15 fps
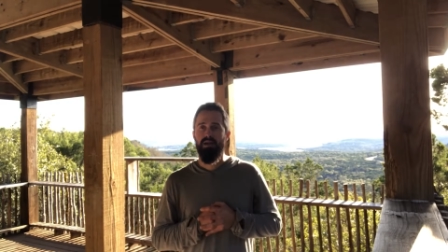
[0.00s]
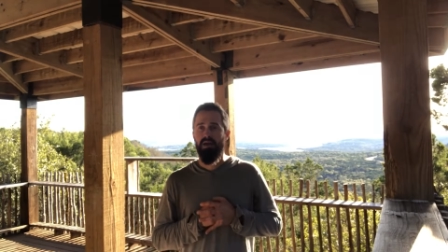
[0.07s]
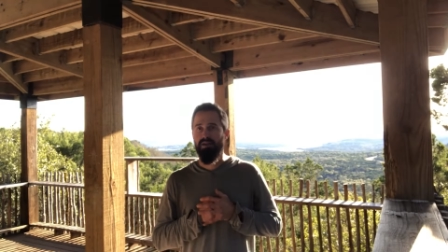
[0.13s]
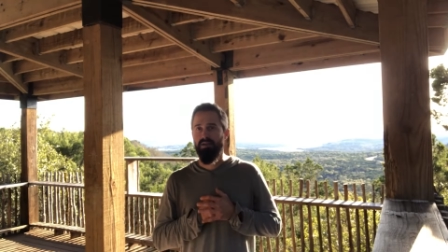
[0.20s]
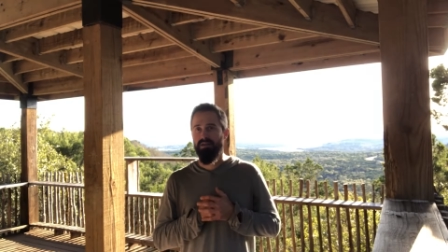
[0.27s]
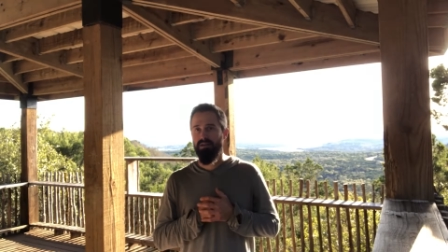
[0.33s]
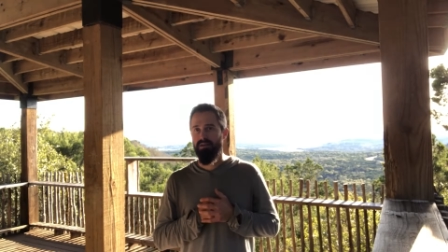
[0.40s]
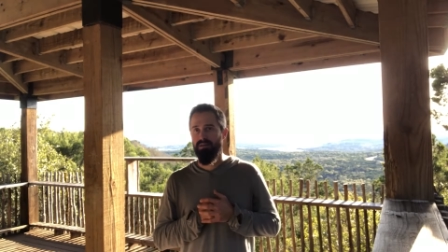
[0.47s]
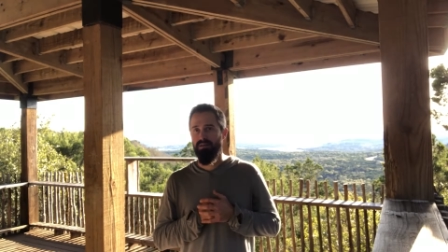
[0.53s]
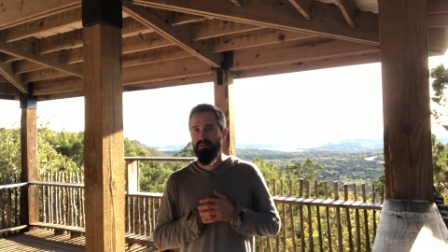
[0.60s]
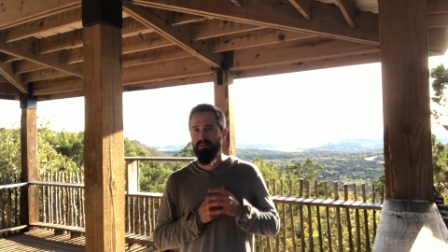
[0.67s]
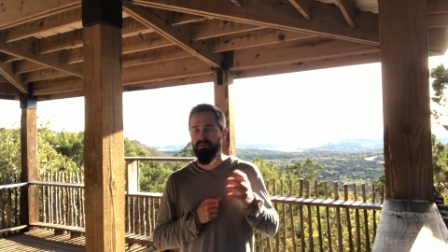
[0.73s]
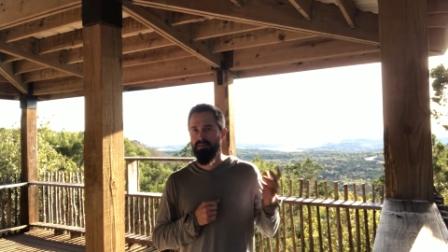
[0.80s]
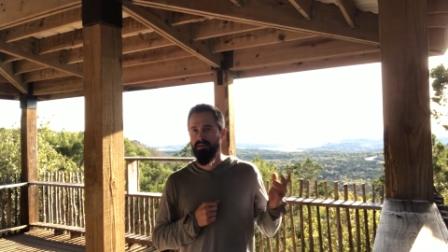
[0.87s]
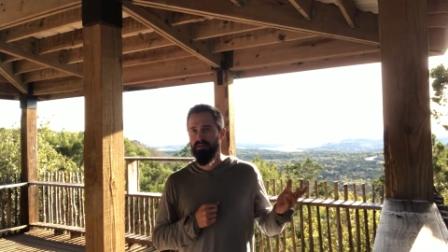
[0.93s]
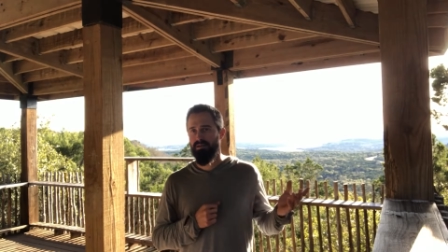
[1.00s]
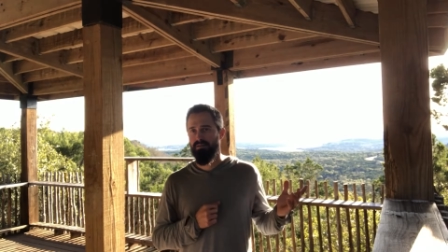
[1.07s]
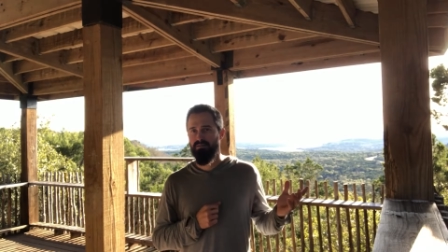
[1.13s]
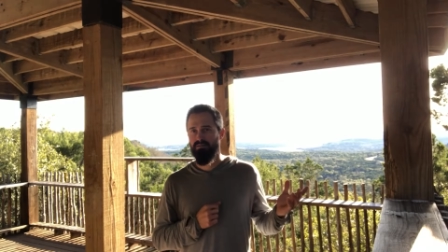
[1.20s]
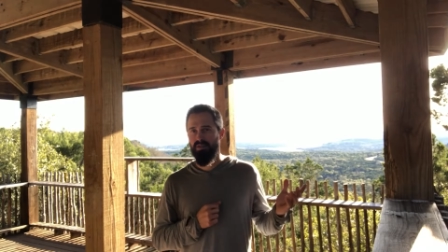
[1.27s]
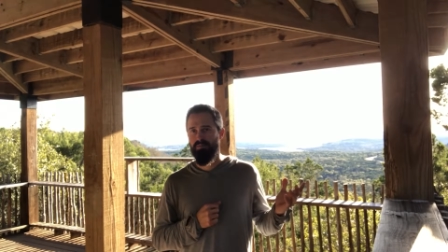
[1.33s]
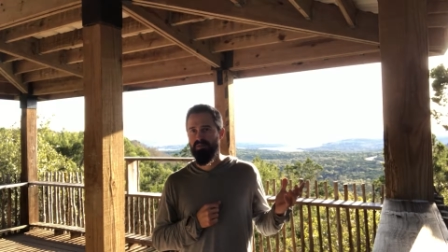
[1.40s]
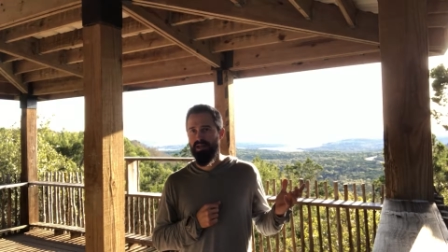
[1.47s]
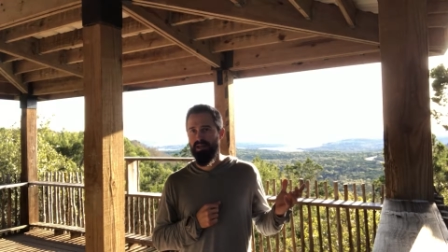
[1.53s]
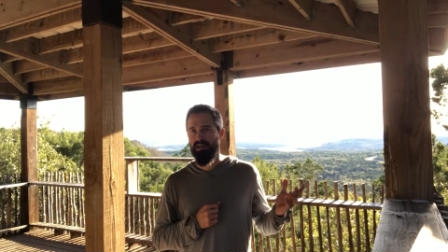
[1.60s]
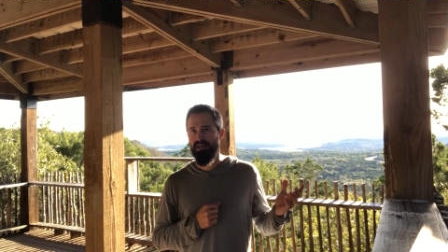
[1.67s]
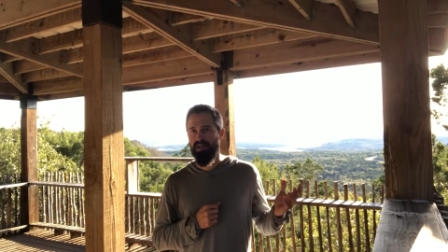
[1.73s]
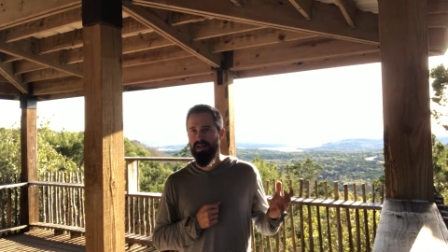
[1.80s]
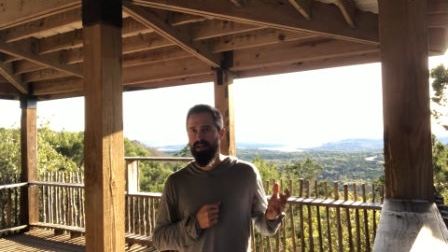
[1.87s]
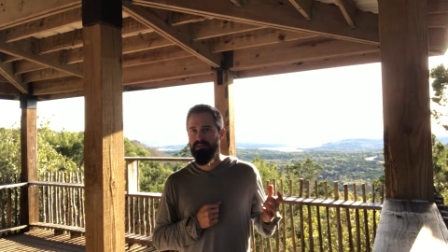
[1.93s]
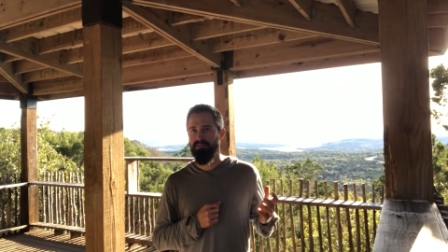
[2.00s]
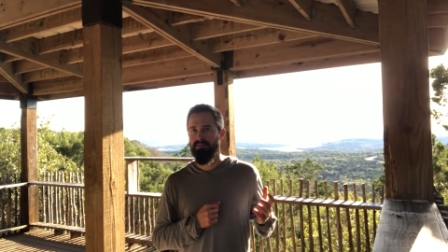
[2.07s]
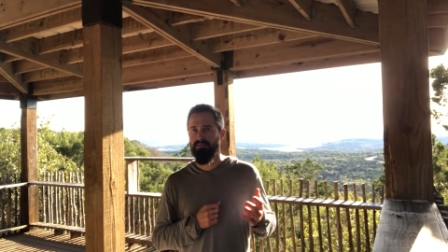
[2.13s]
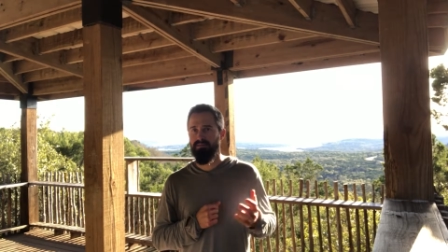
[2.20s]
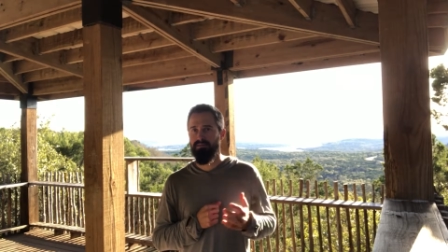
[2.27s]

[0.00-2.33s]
On the flip side of that,